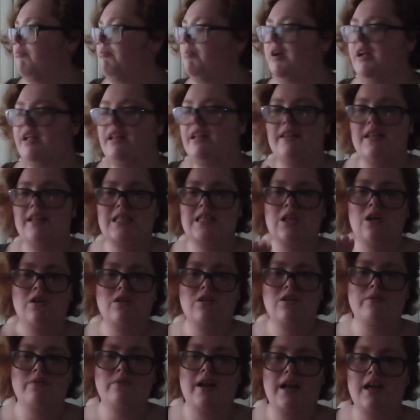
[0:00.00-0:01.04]
but this
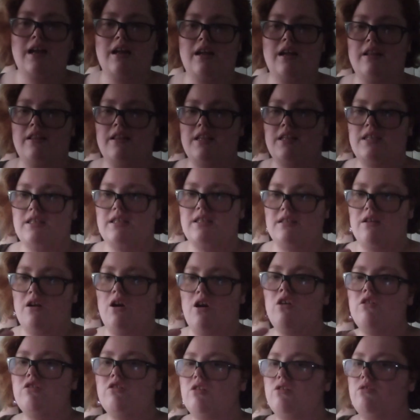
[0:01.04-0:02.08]
also has this
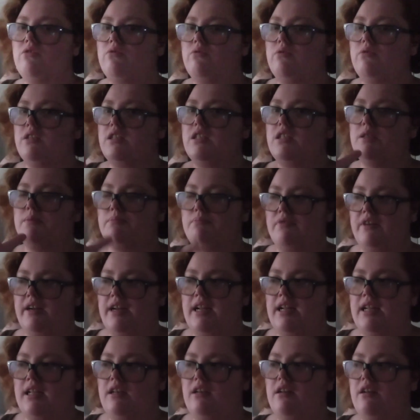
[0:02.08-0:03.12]
also this
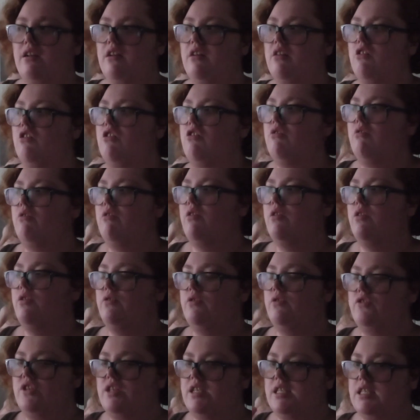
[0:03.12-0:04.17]
brand
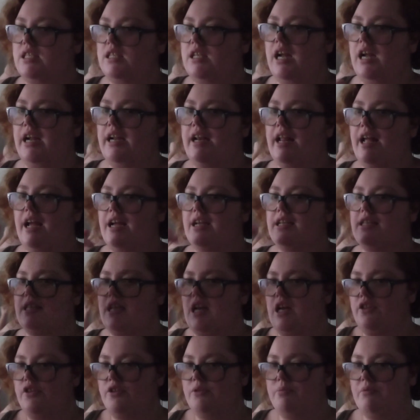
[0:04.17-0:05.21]
through this line has
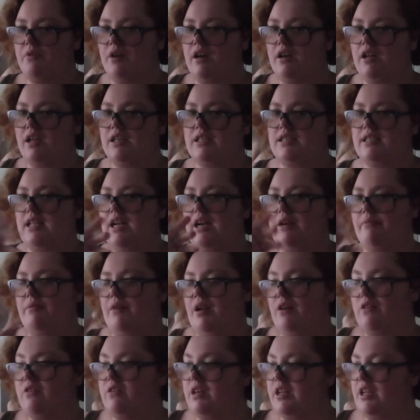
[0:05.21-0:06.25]
other products that I'm
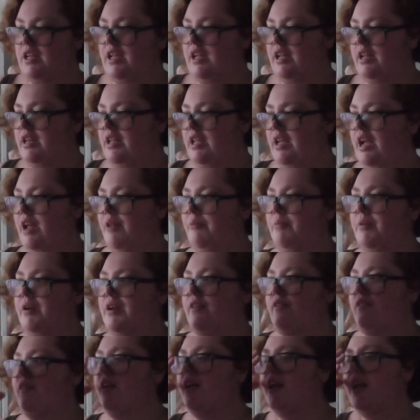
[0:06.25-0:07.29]
not going to get yet
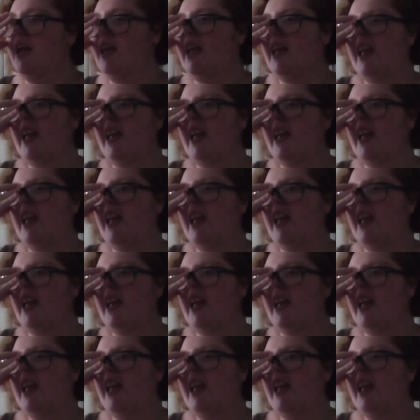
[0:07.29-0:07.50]
because